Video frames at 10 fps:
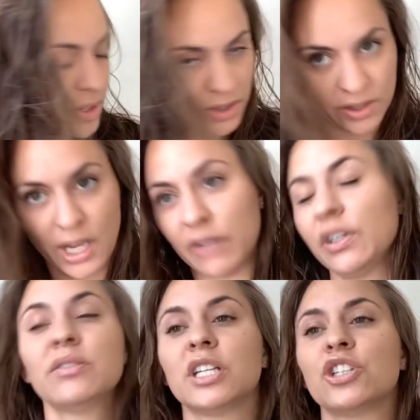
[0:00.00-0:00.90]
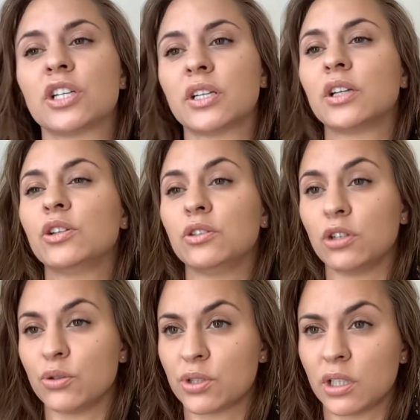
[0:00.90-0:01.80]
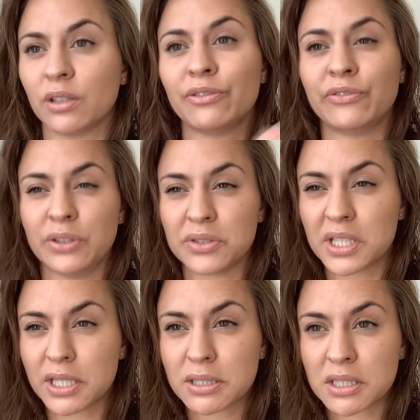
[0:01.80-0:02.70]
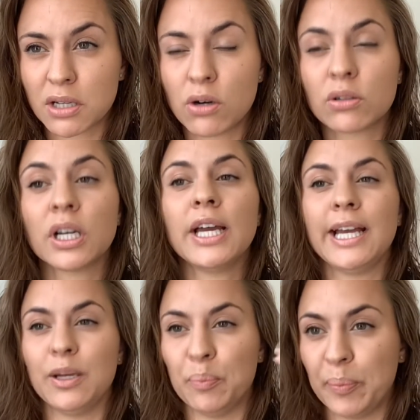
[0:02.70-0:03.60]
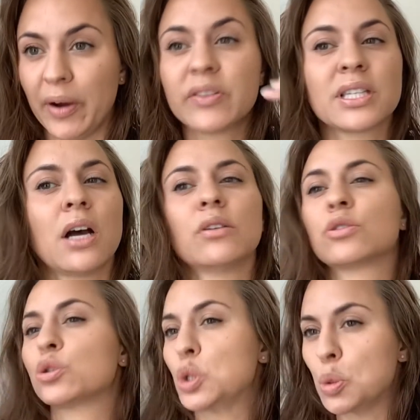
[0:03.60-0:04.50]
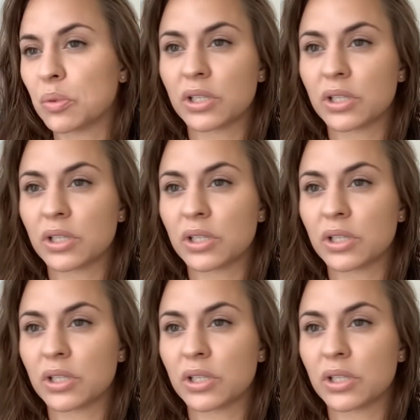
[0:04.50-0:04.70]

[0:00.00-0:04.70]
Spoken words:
That foundation, it goes on, it feels like silk, it buffs out super